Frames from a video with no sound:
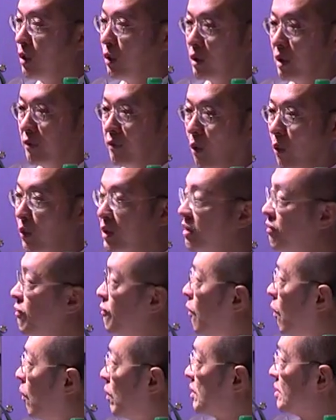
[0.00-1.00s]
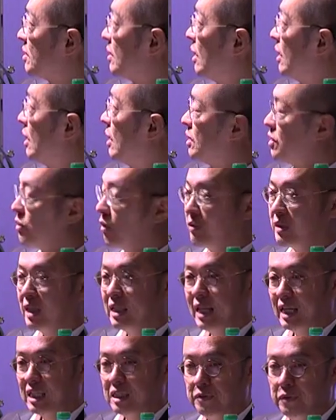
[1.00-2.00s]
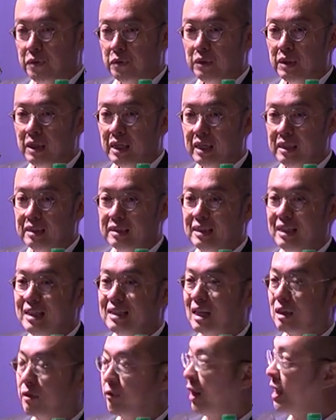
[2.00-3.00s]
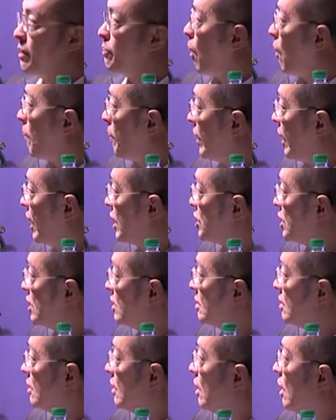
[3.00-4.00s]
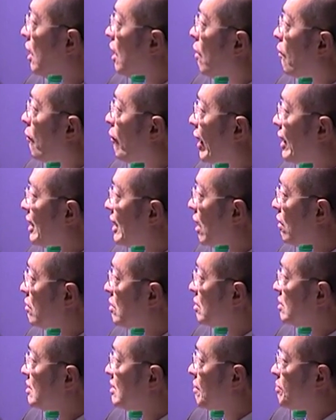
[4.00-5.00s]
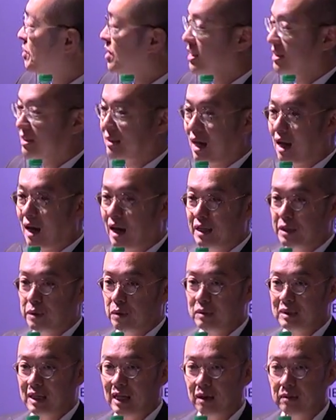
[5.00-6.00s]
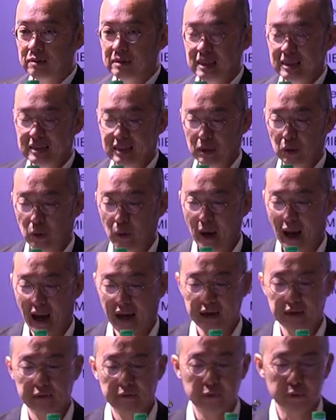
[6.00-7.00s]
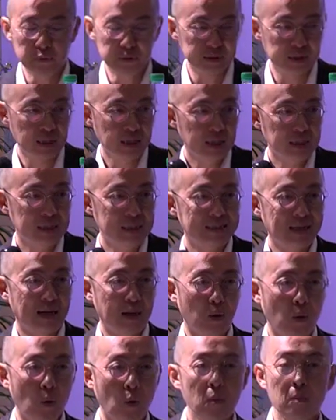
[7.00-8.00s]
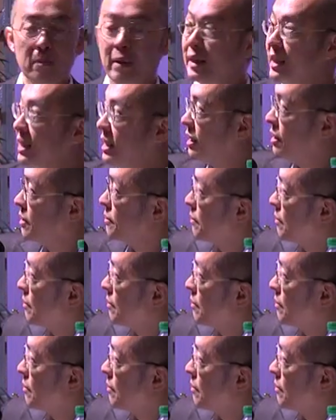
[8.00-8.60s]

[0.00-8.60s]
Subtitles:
load of older folks. So over the next few years, these are growing populations. Right now, consumption is high, no doubt. These are low-hanging fruits. These are old money.